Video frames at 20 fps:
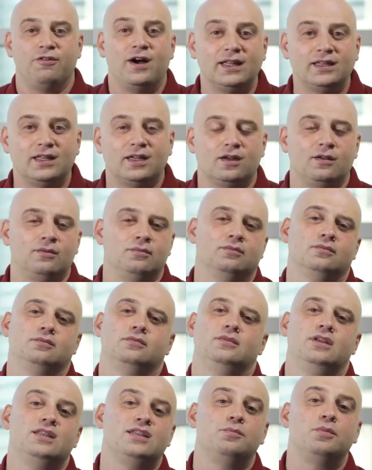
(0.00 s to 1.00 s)
After I
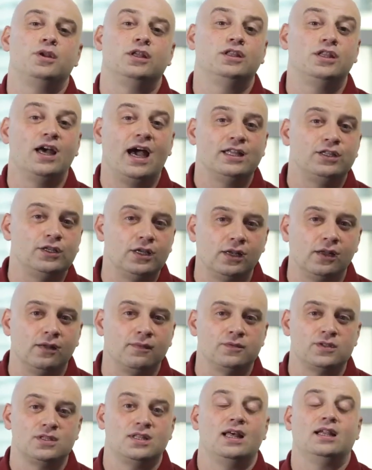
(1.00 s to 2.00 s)
made the platform
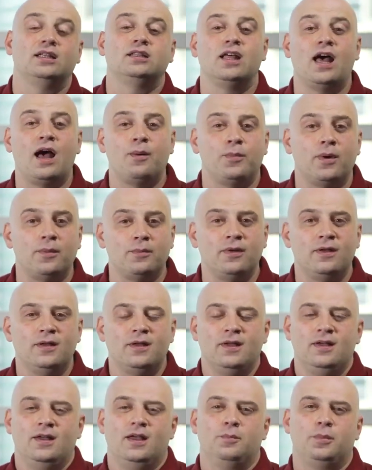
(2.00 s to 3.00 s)
and was ready to
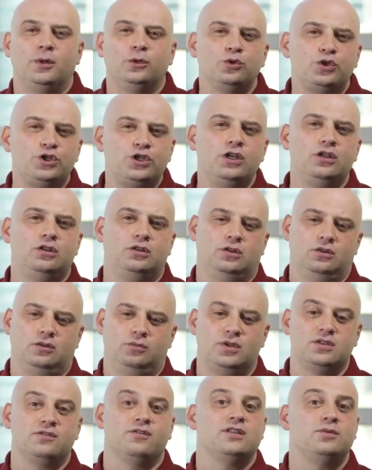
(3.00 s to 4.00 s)
launch it,
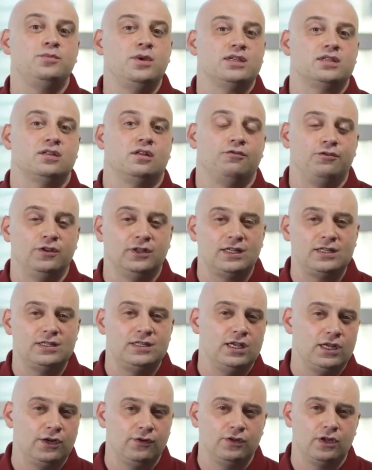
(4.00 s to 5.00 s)
crowdfunding became
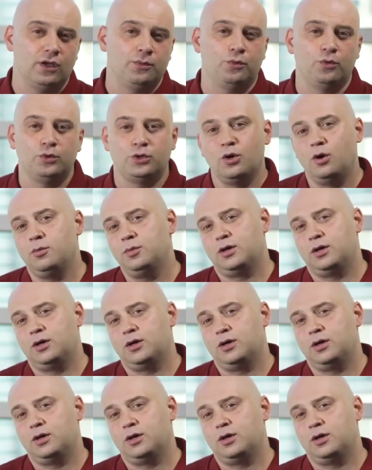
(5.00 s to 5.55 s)
a licensed